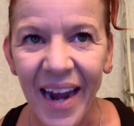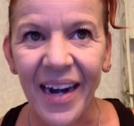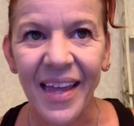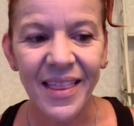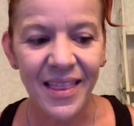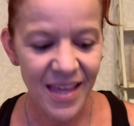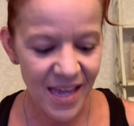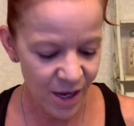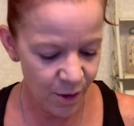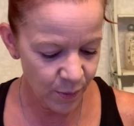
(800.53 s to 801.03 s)
And I
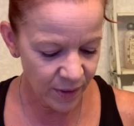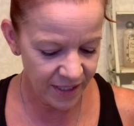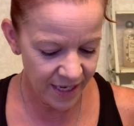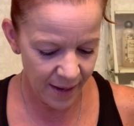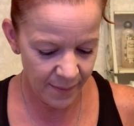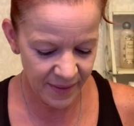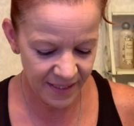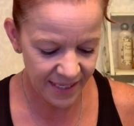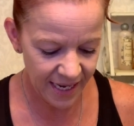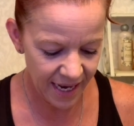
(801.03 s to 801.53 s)
think, what
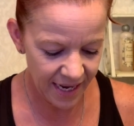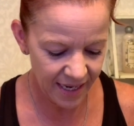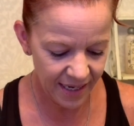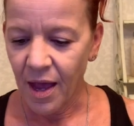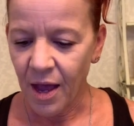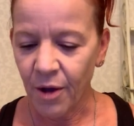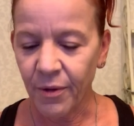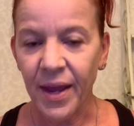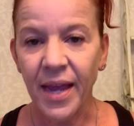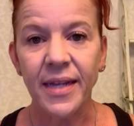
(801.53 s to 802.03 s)
time is it?
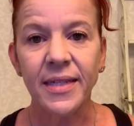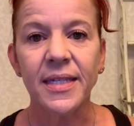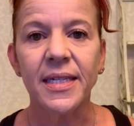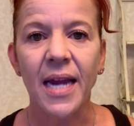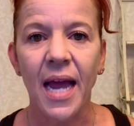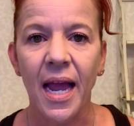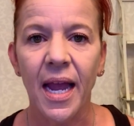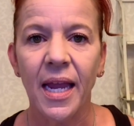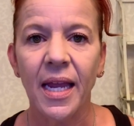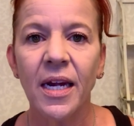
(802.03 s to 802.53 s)
Okay, it's
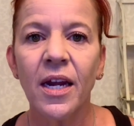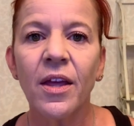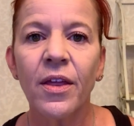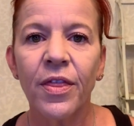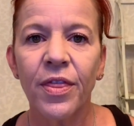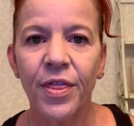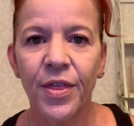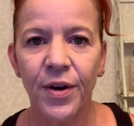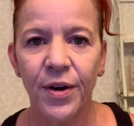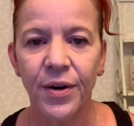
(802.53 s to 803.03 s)

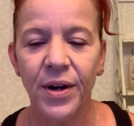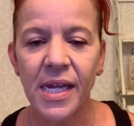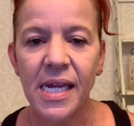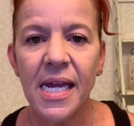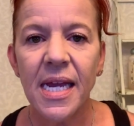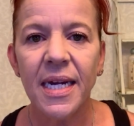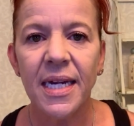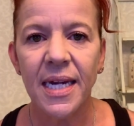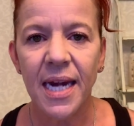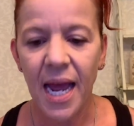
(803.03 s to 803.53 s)

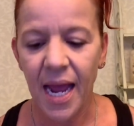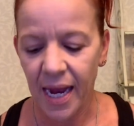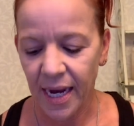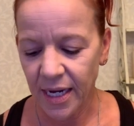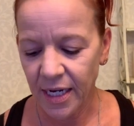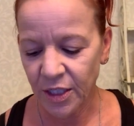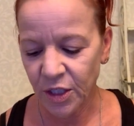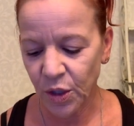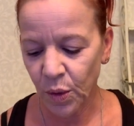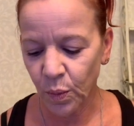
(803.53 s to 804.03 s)

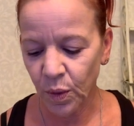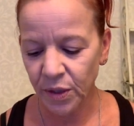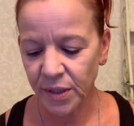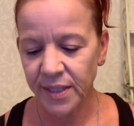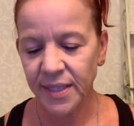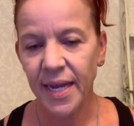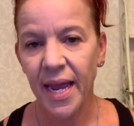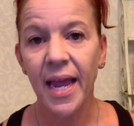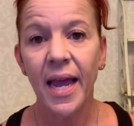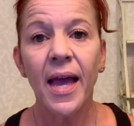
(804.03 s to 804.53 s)
9:39. So we'll
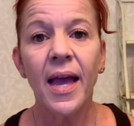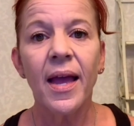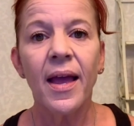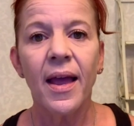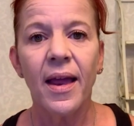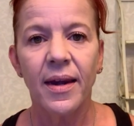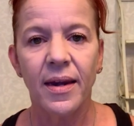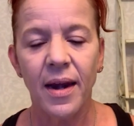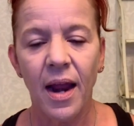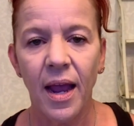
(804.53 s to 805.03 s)
say
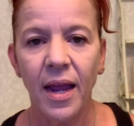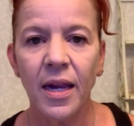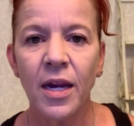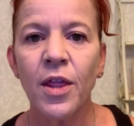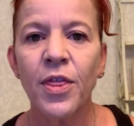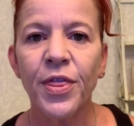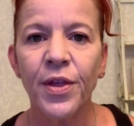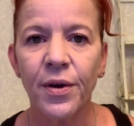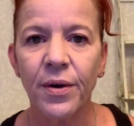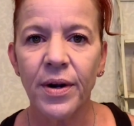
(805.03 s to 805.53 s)

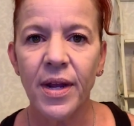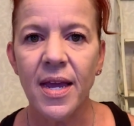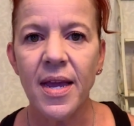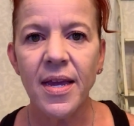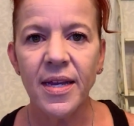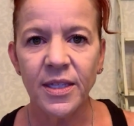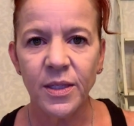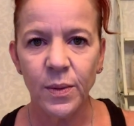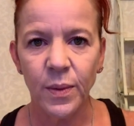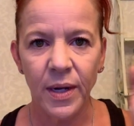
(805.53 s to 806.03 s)

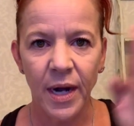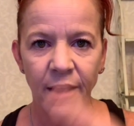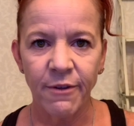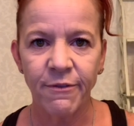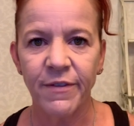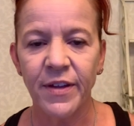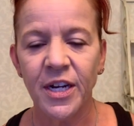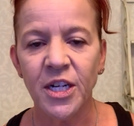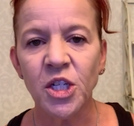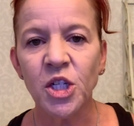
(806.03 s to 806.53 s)
9:30 is when I
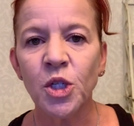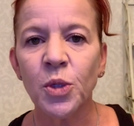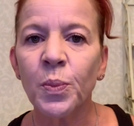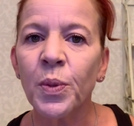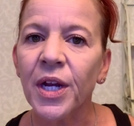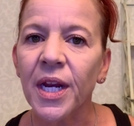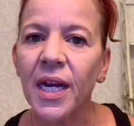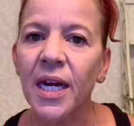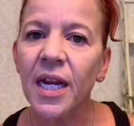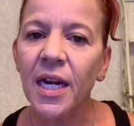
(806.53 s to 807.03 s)
finished
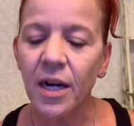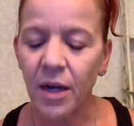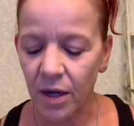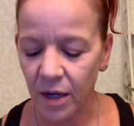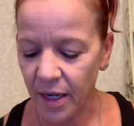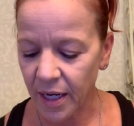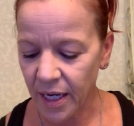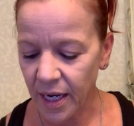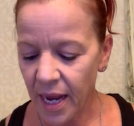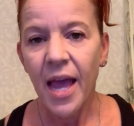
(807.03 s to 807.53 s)
putting it
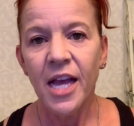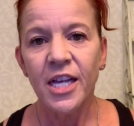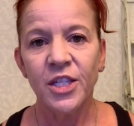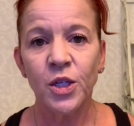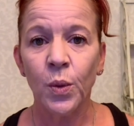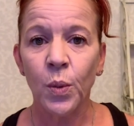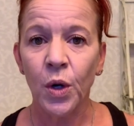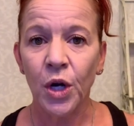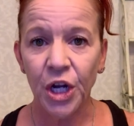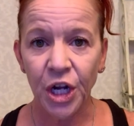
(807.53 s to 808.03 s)
on.
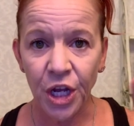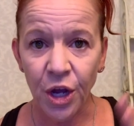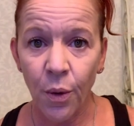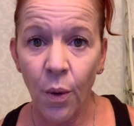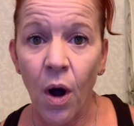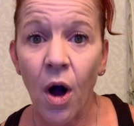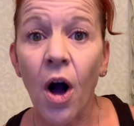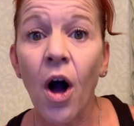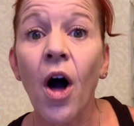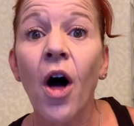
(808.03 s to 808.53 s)
So we're gonna go
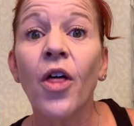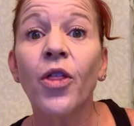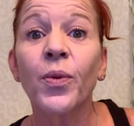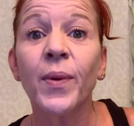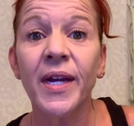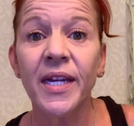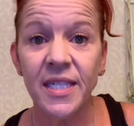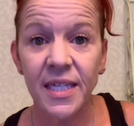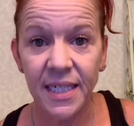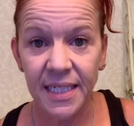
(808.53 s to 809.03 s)
all the
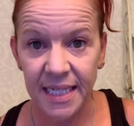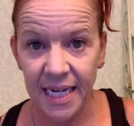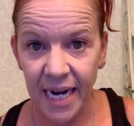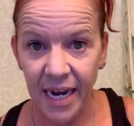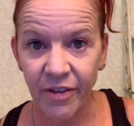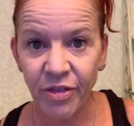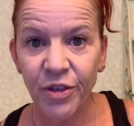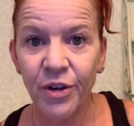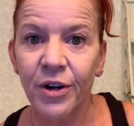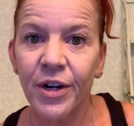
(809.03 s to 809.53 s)
way till
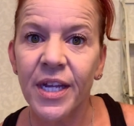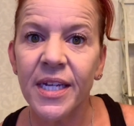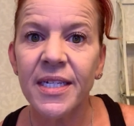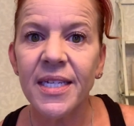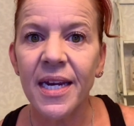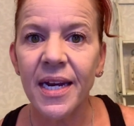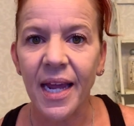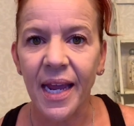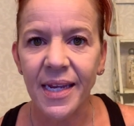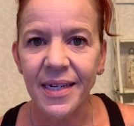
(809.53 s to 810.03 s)
9:30
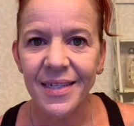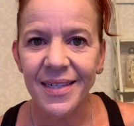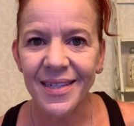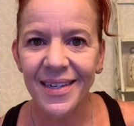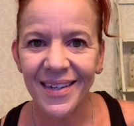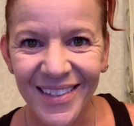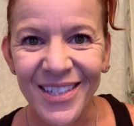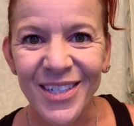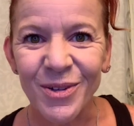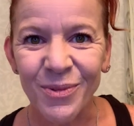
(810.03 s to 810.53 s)
tonight.
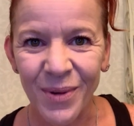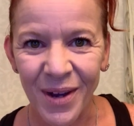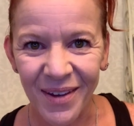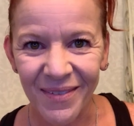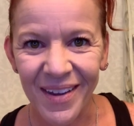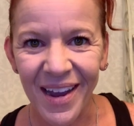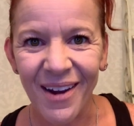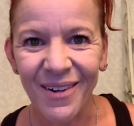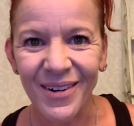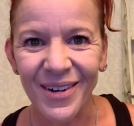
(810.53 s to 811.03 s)

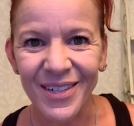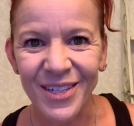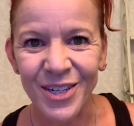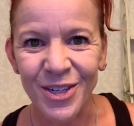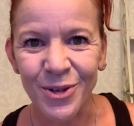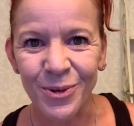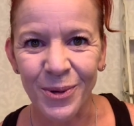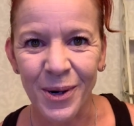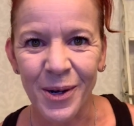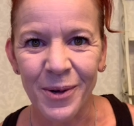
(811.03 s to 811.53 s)
12 hours,
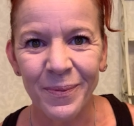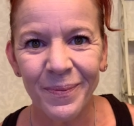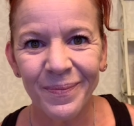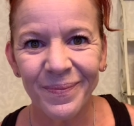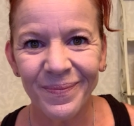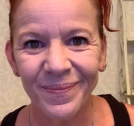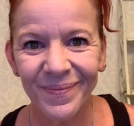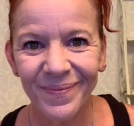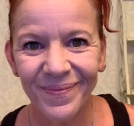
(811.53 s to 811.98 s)
Jerome.